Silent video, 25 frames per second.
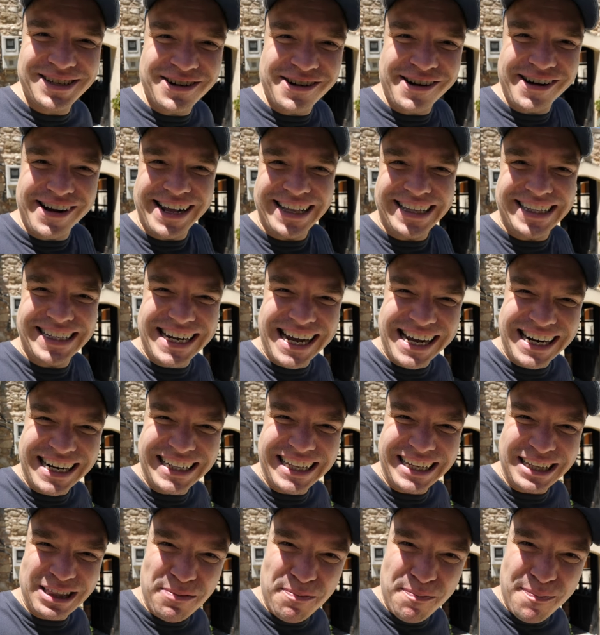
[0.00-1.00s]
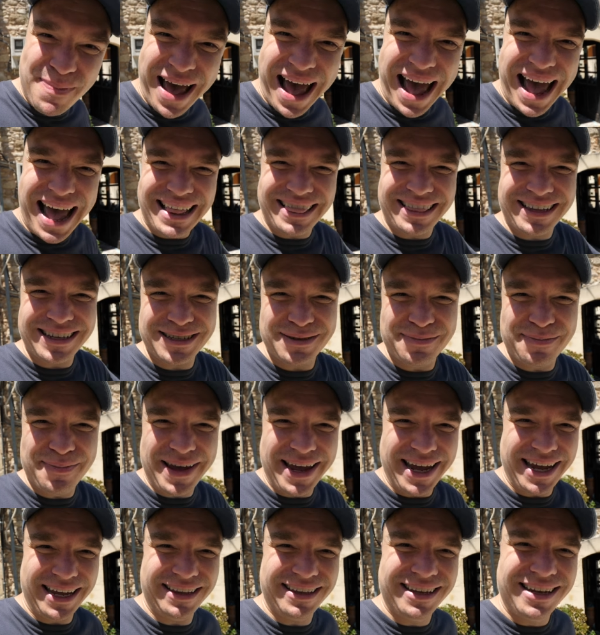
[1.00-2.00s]
here and it's kind of like the path is
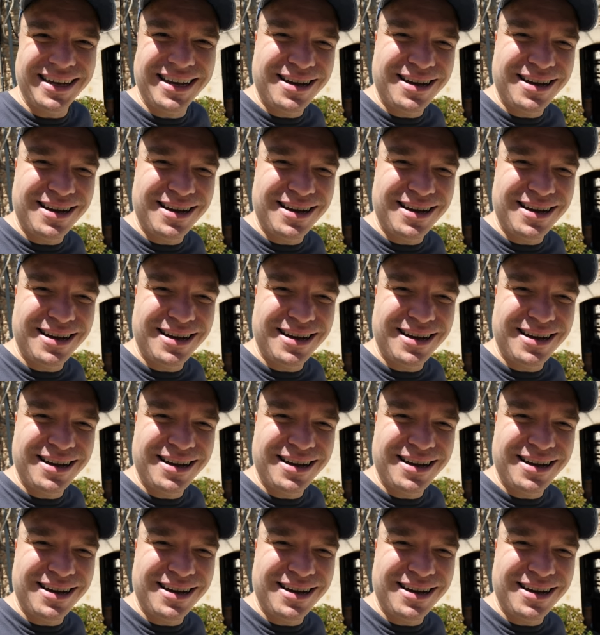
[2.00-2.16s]
made